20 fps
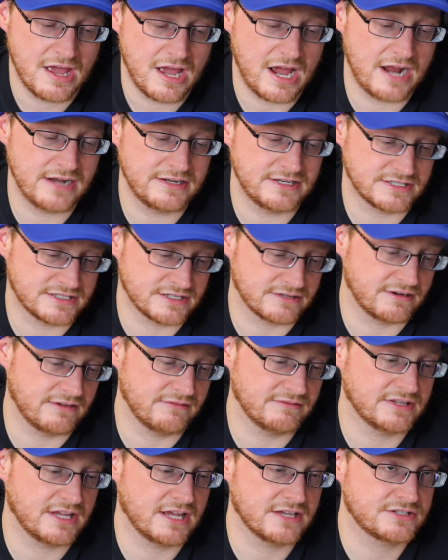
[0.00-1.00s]
I disagree
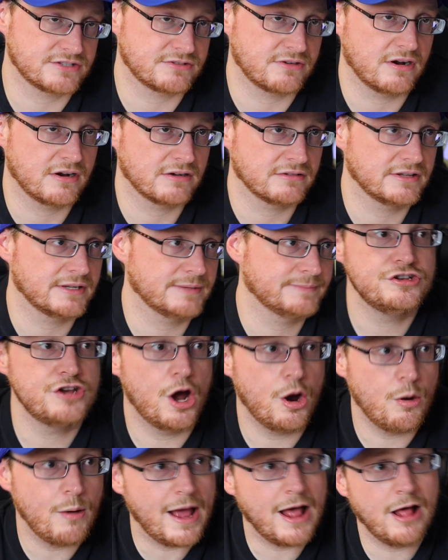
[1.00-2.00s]
with that strongly.
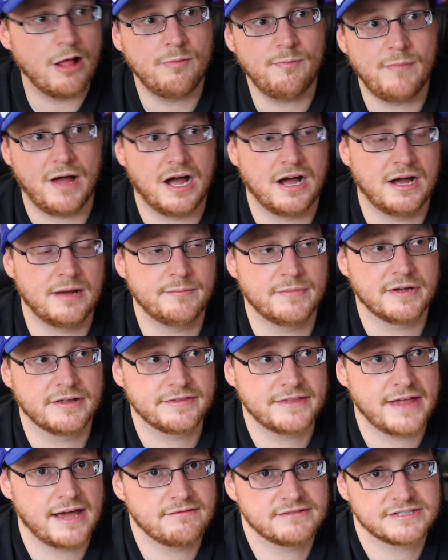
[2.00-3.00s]
No Elle mom.
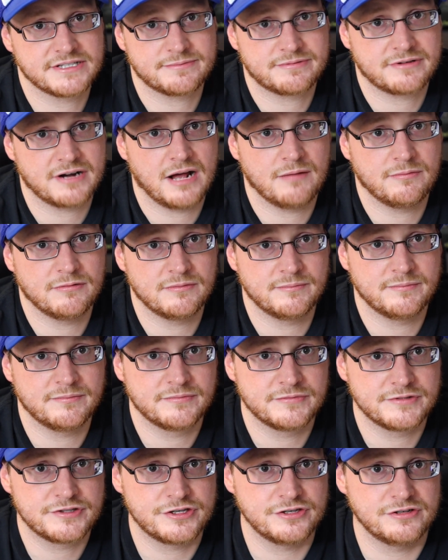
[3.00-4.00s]
That was a problem
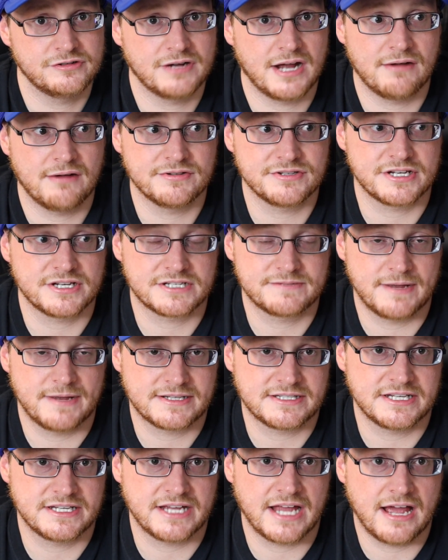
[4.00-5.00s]
too. I was
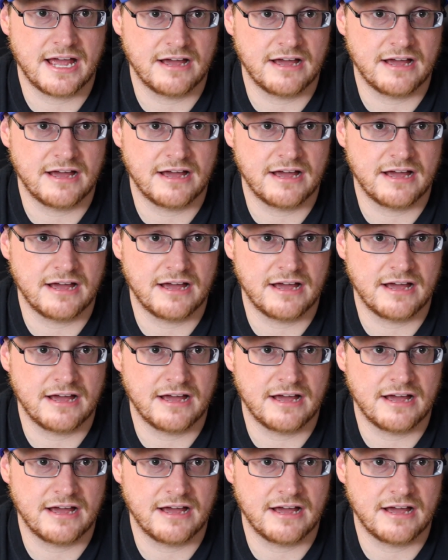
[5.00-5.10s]
expecting